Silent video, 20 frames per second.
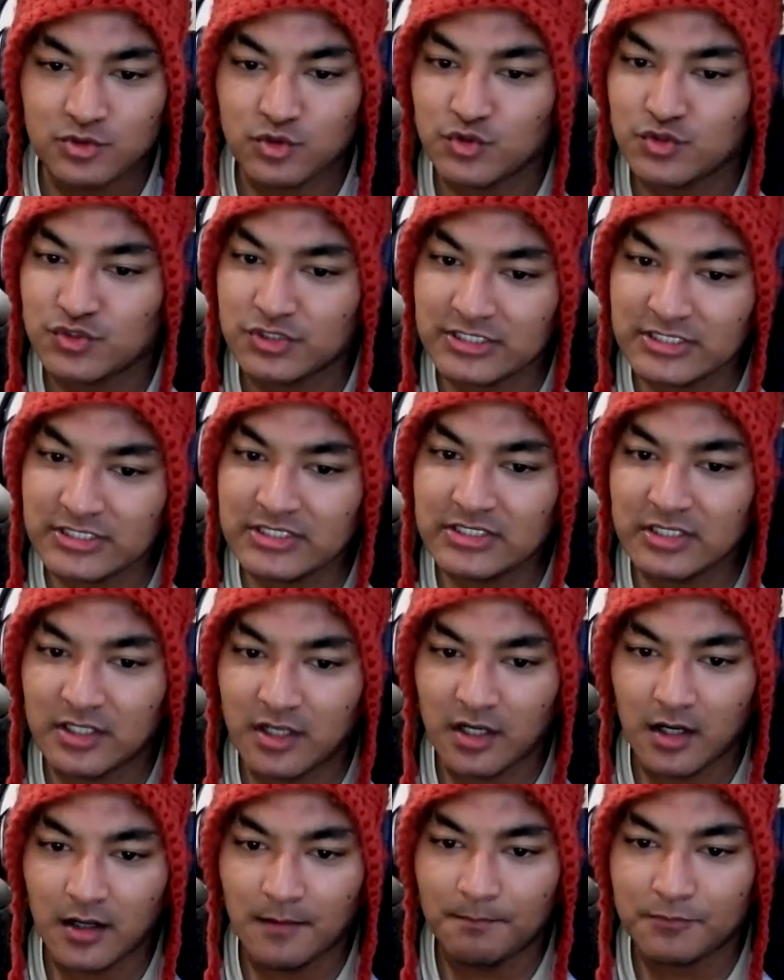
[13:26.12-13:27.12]
So she
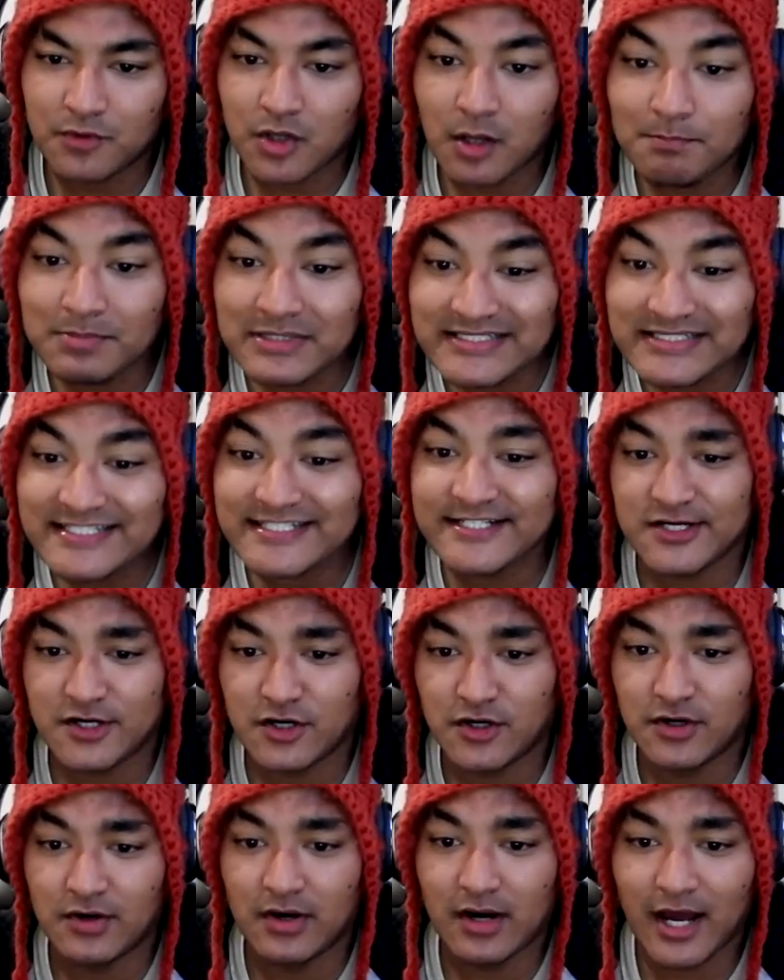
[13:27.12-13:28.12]
completed
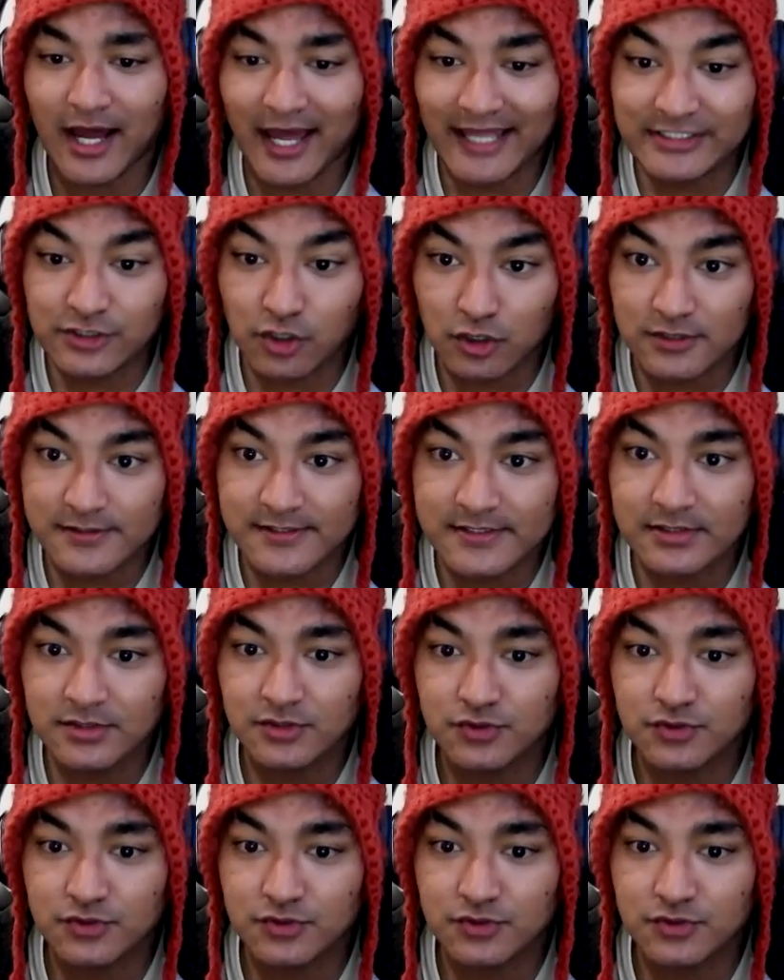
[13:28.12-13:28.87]
her idol's.